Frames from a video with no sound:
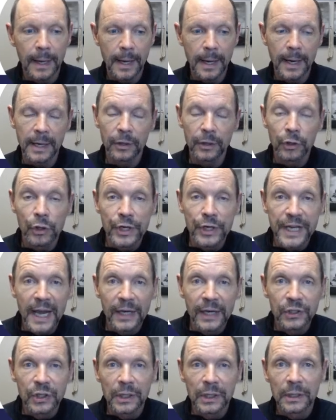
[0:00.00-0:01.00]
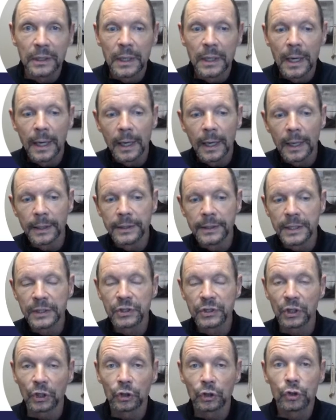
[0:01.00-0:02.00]
uh, herniation, a
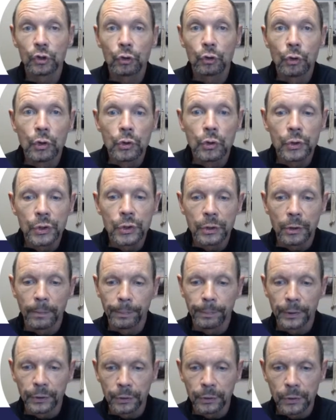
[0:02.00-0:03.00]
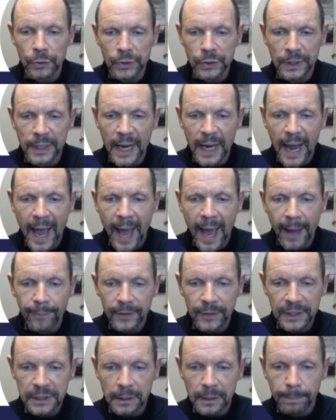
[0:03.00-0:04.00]
disc extrusion or protrusion, and
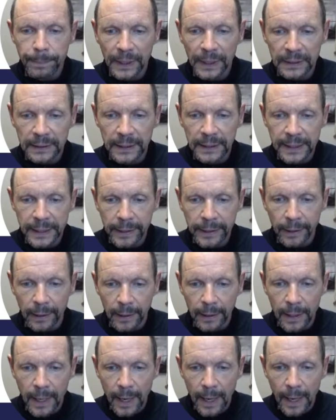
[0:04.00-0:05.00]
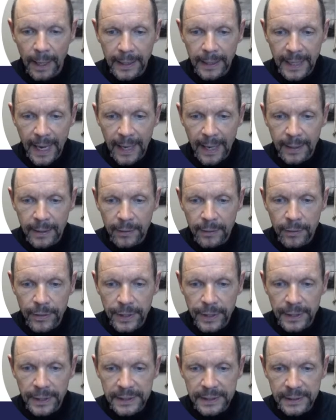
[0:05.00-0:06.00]
this depicted here. Again,
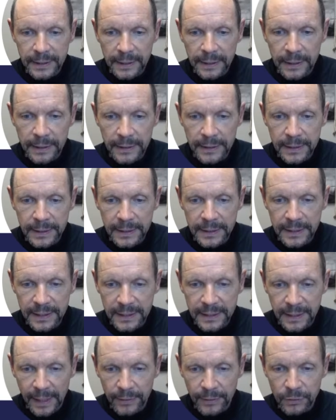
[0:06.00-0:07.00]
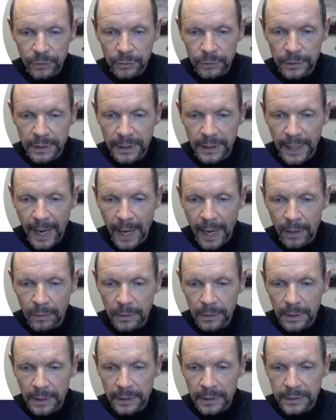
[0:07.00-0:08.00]
this is the central canal.
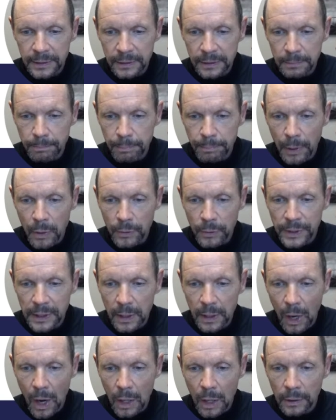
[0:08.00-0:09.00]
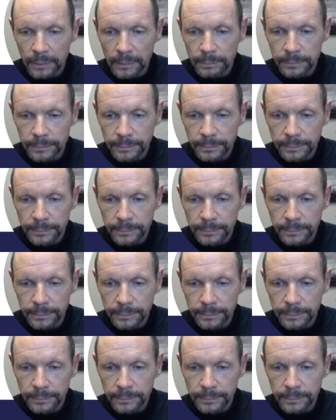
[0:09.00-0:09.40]
This is bony column.